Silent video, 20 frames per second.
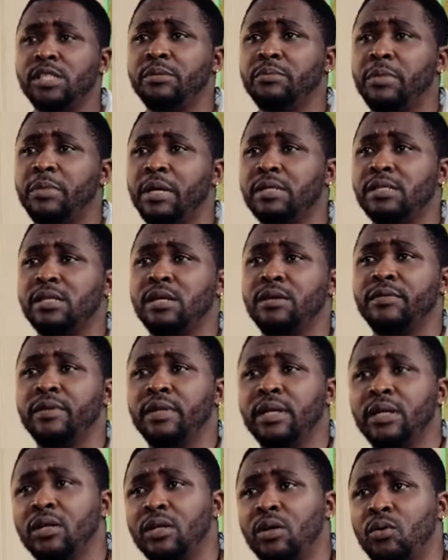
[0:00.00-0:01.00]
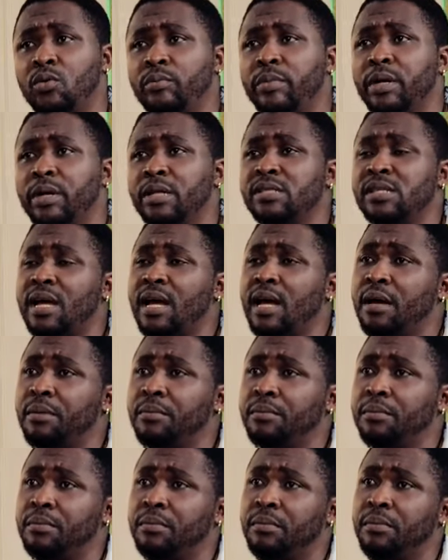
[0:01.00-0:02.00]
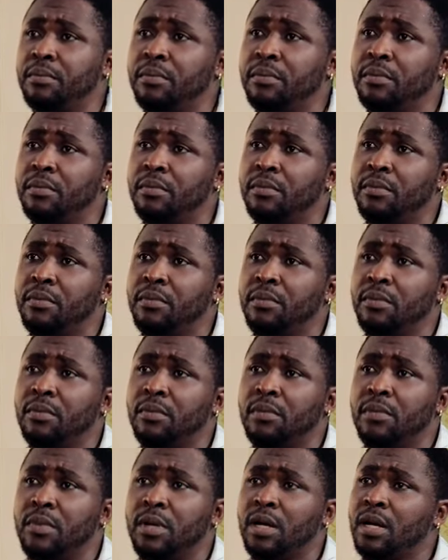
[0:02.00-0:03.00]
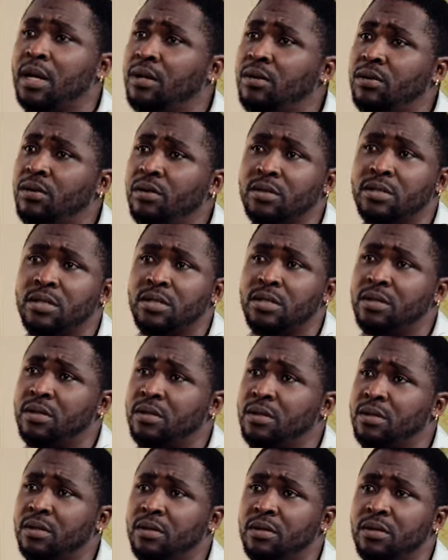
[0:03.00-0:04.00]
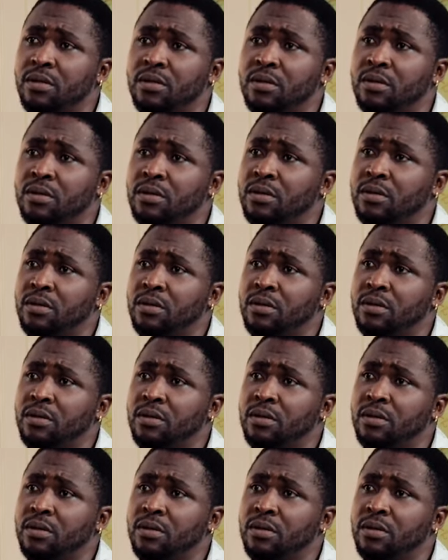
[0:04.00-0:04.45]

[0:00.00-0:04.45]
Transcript: cannot live to see myself in another woman's arm. I cannot.